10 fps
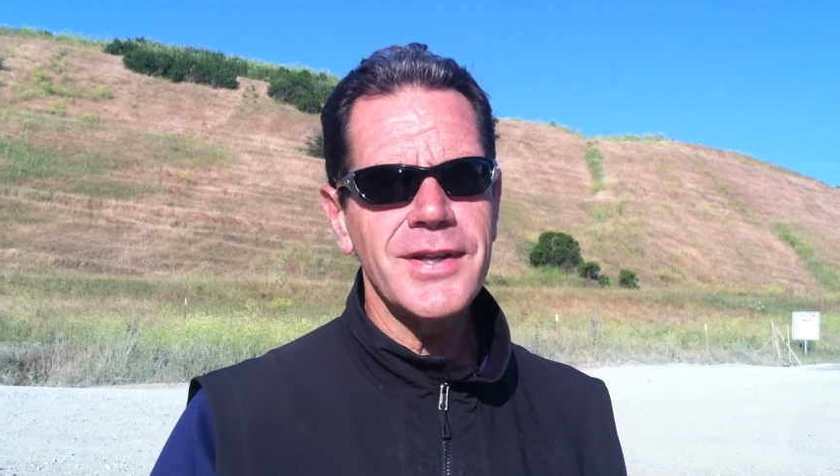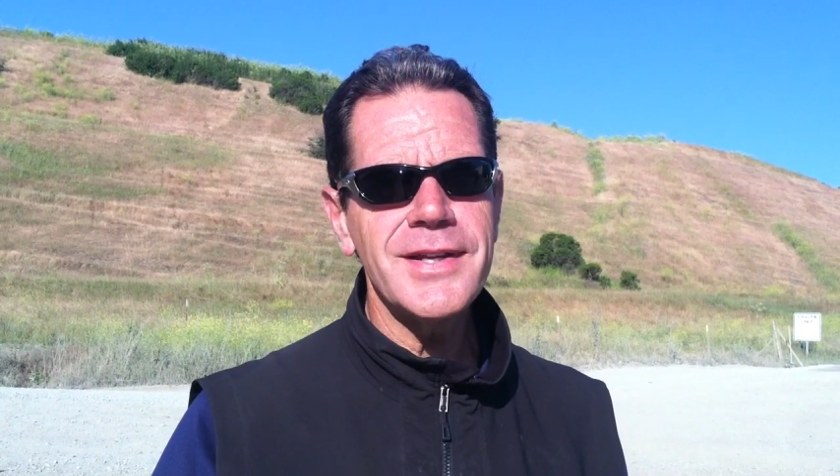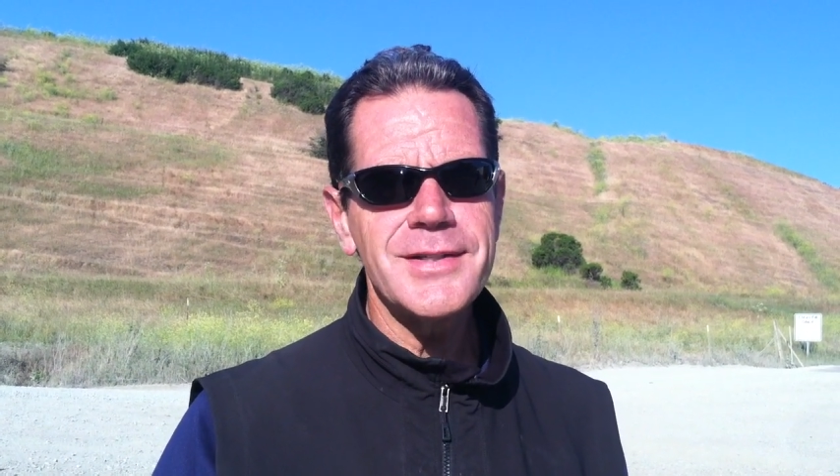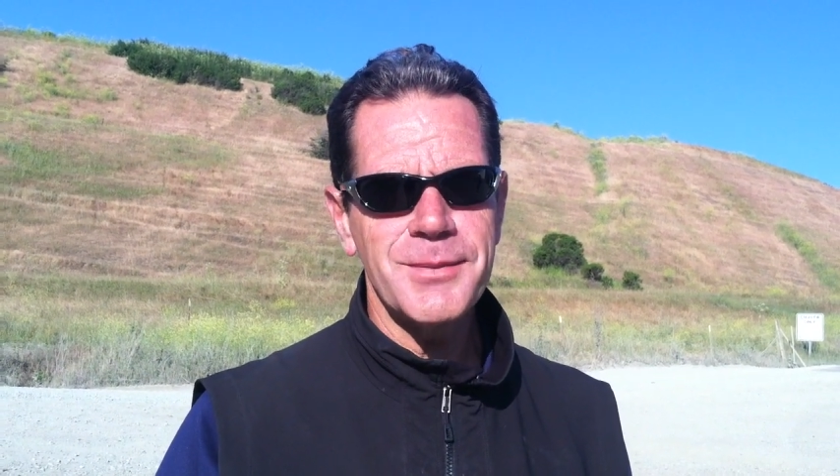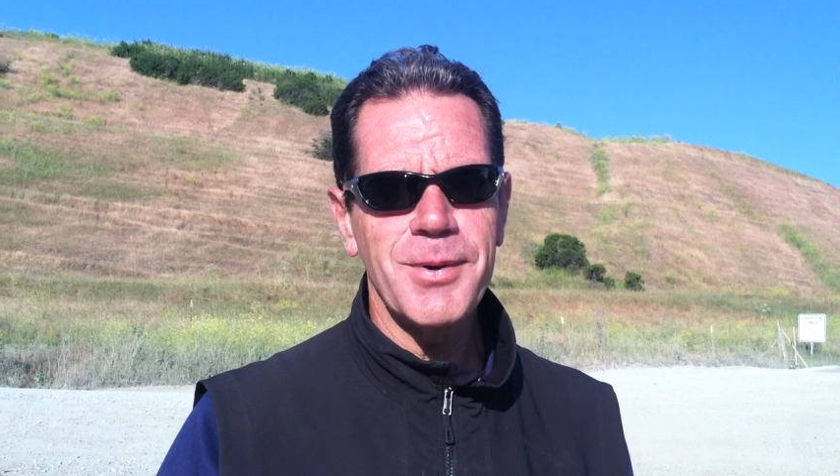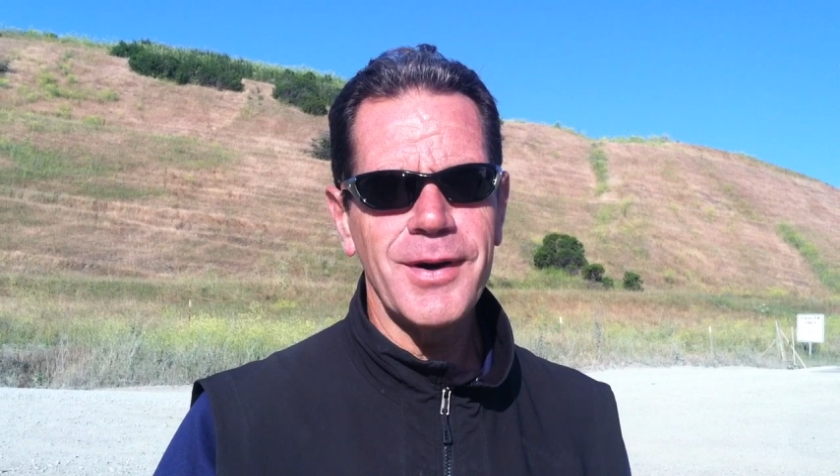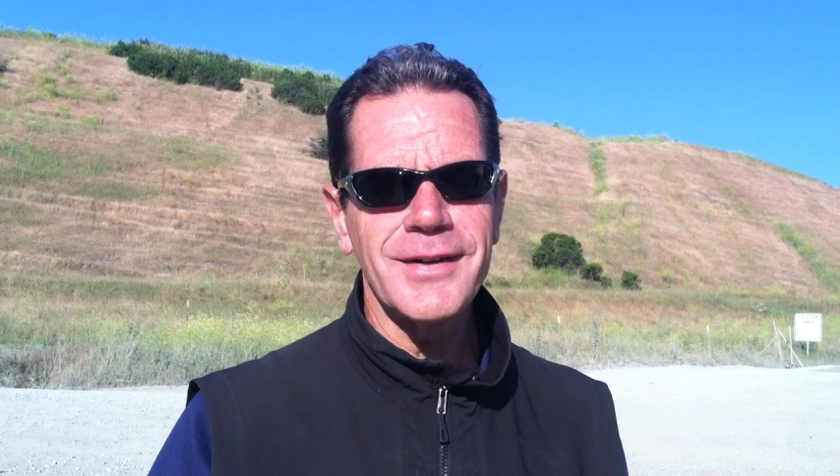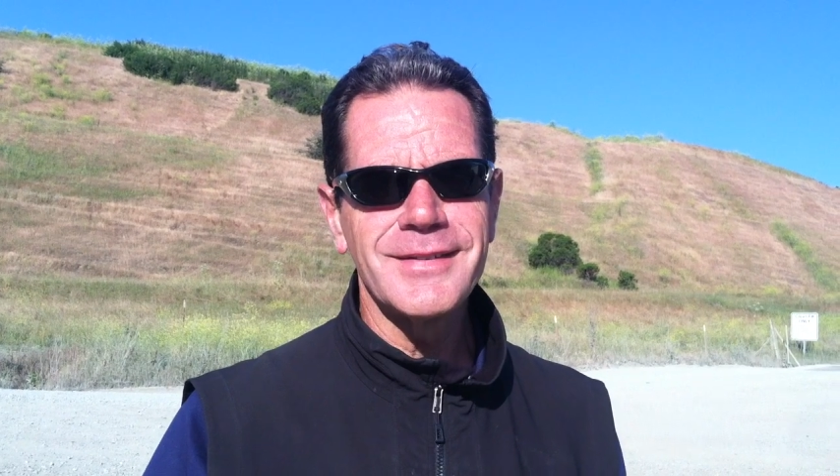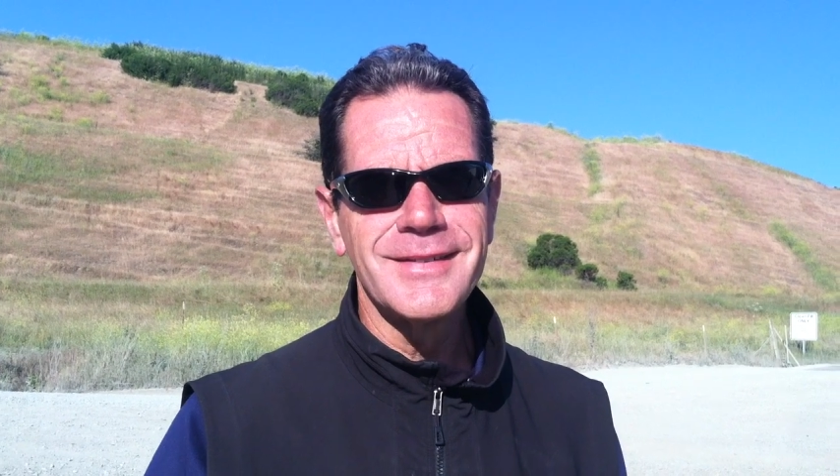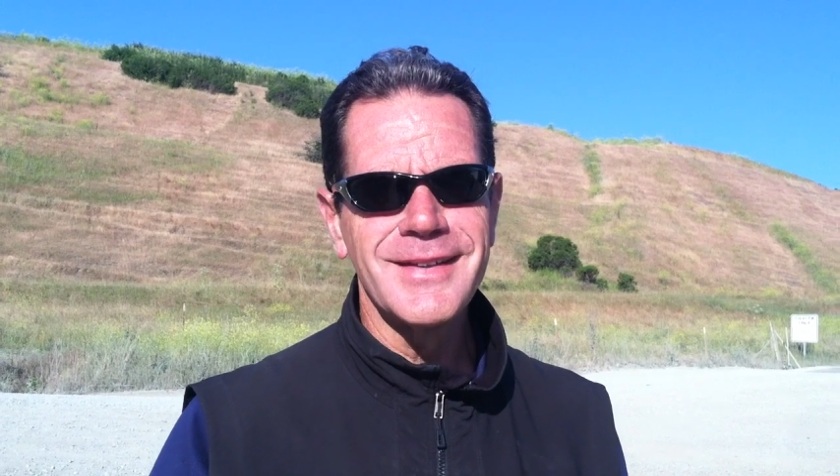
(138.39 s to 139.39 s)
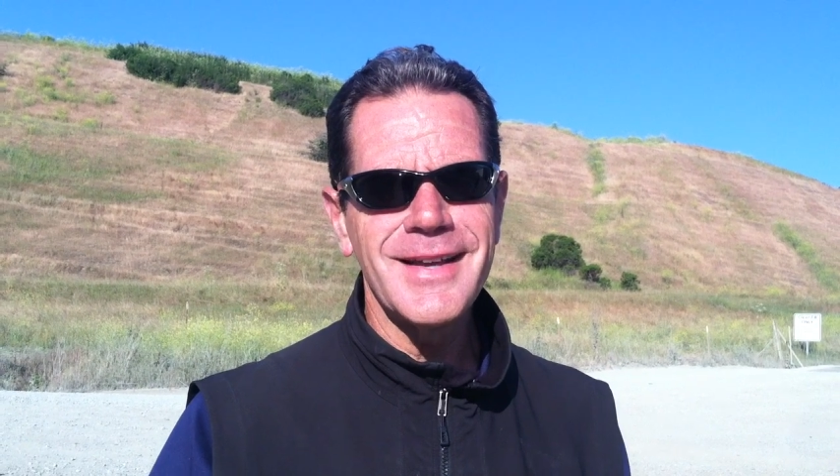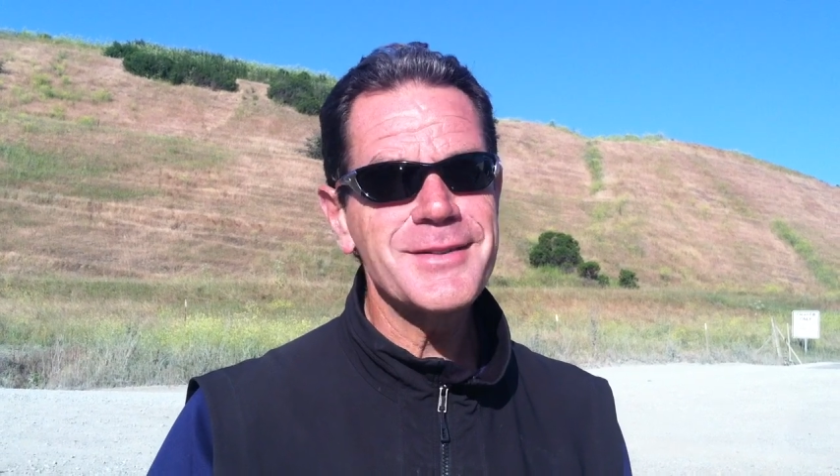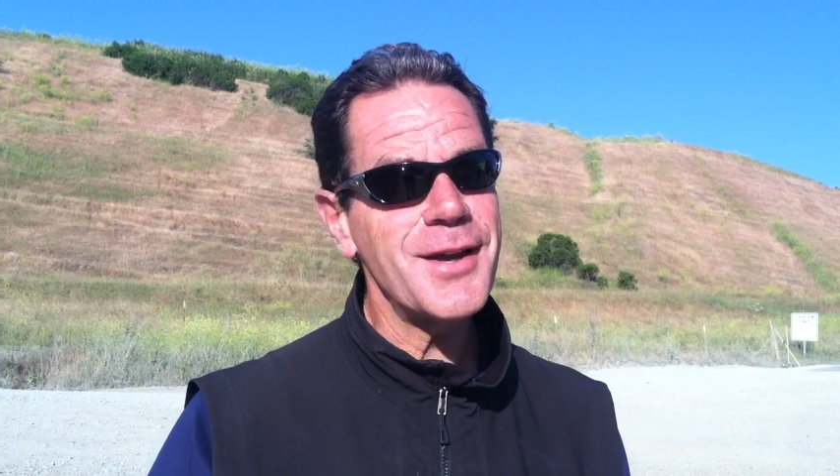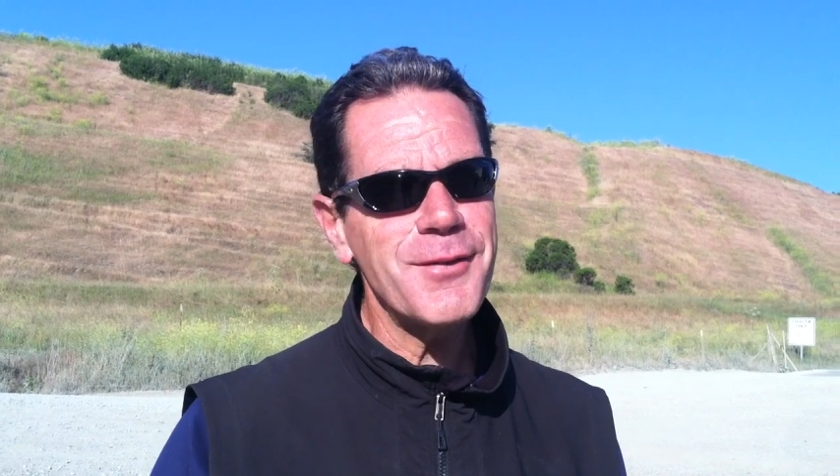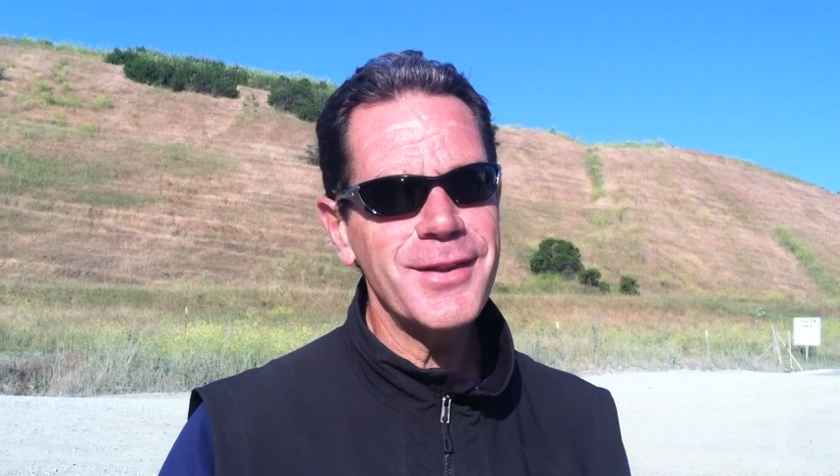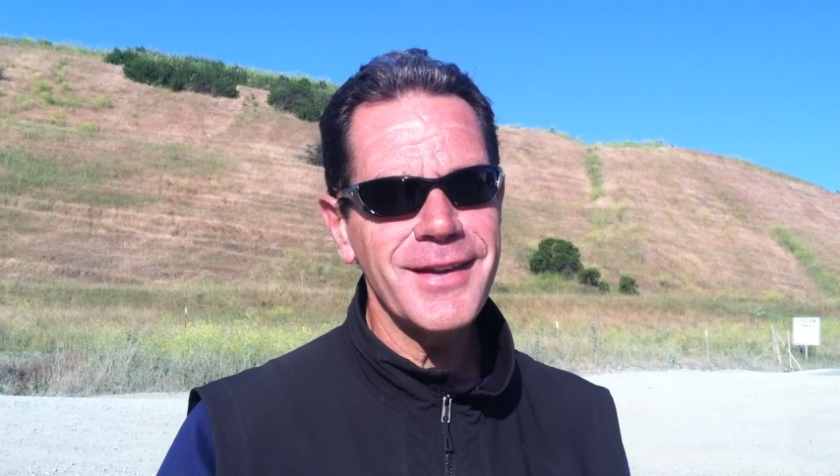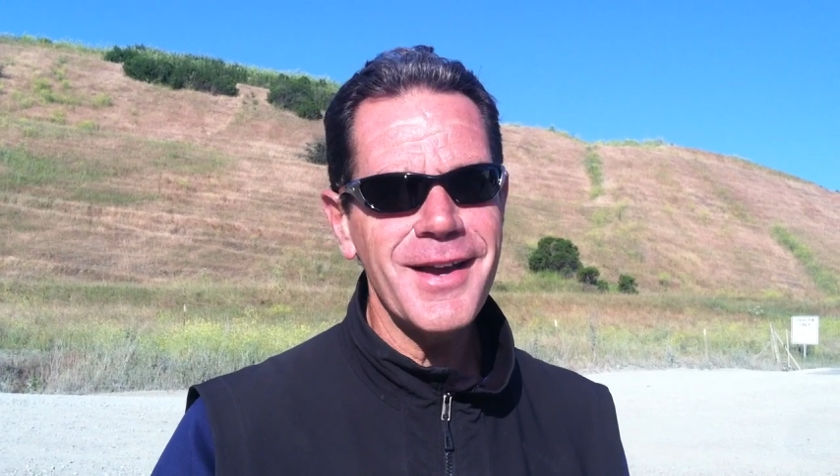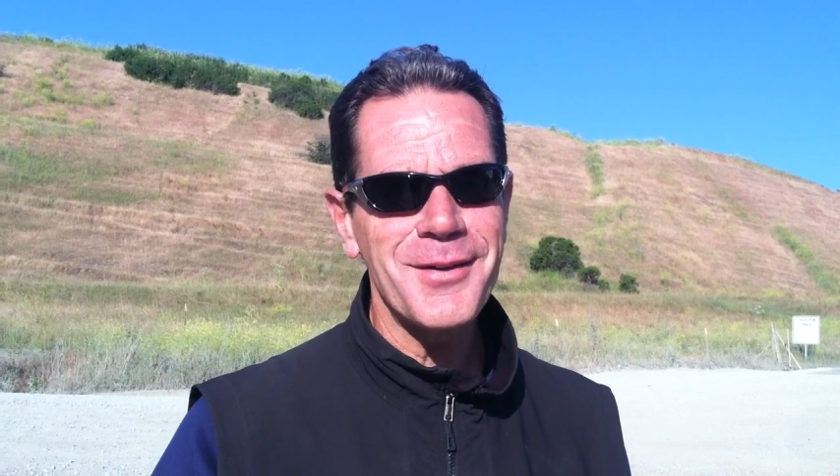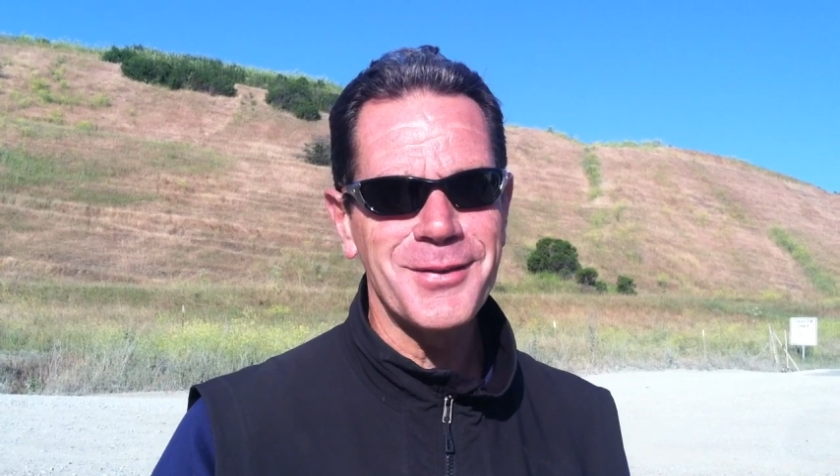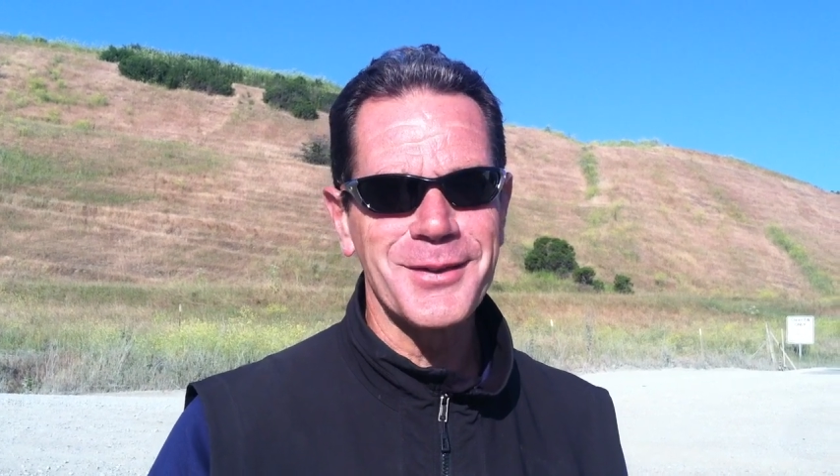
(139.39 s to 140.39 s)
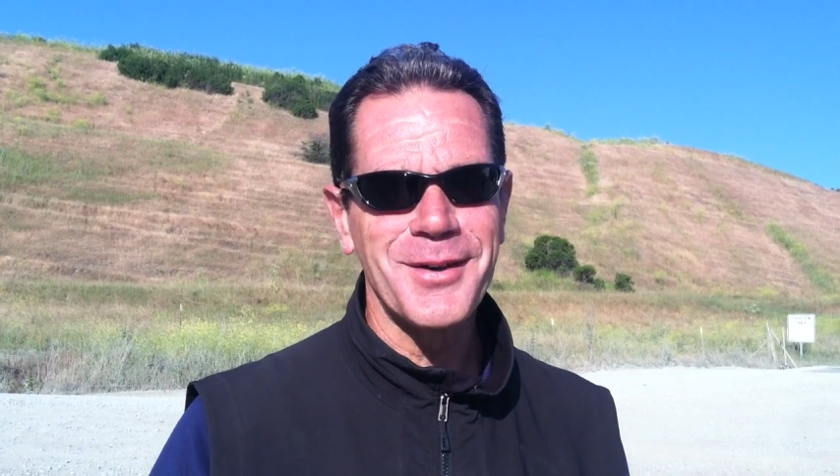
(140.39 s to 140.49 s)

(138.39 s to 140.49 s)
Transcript: the easy part. It's everything else that's